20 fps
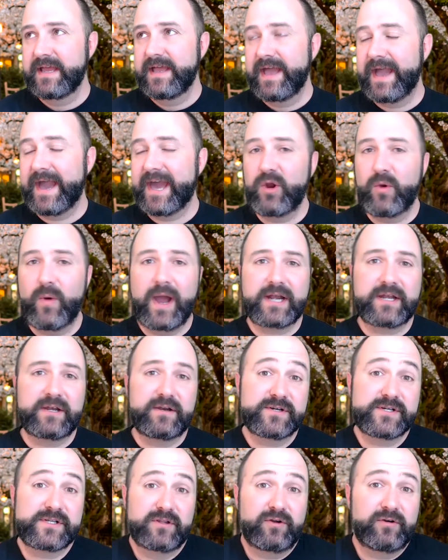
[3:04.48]
How do
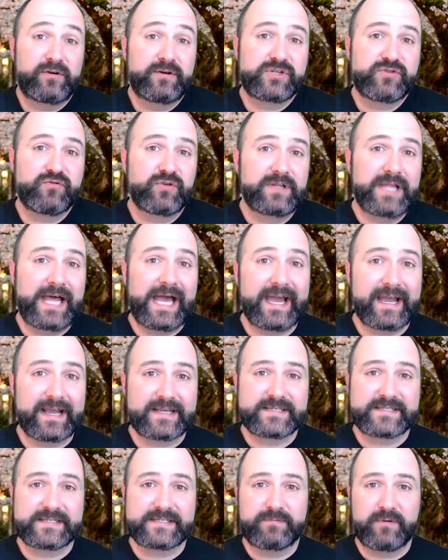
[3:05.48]
actors learn to
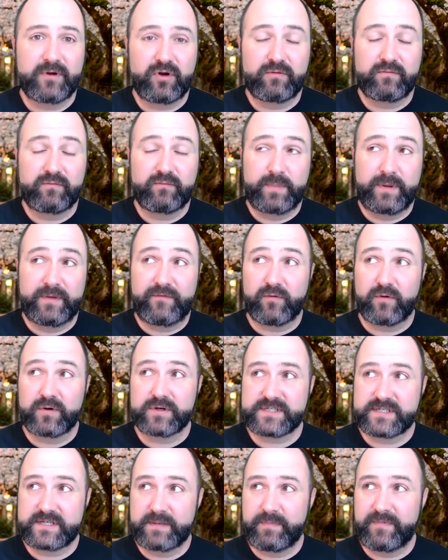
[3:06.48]
relax or before
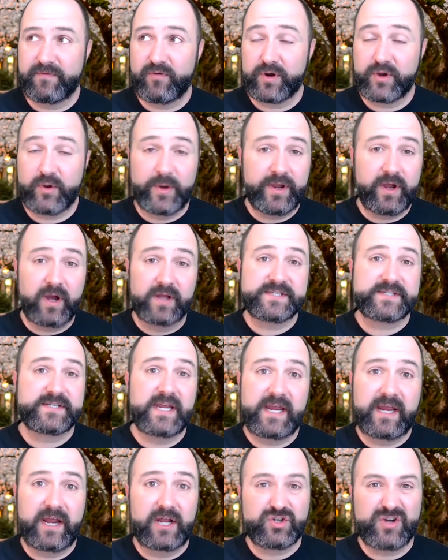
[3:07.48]
going on
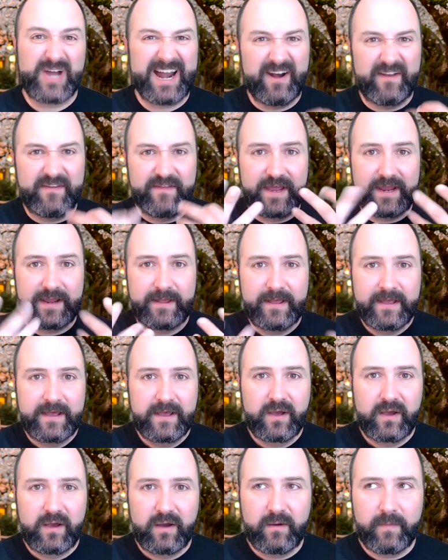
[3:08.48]
stage, or how do they
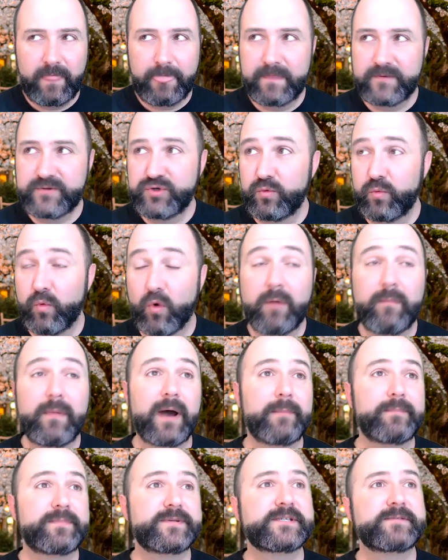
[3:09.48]
do
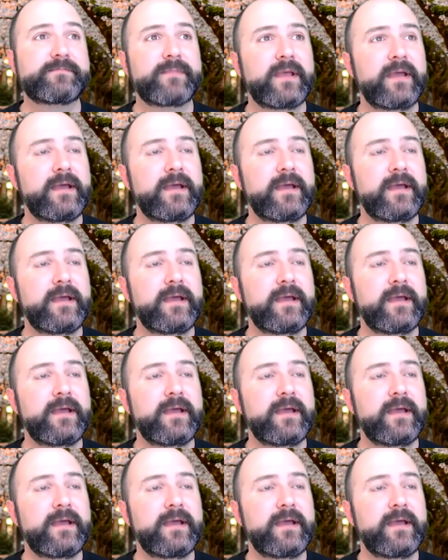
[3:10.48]
warm-ups?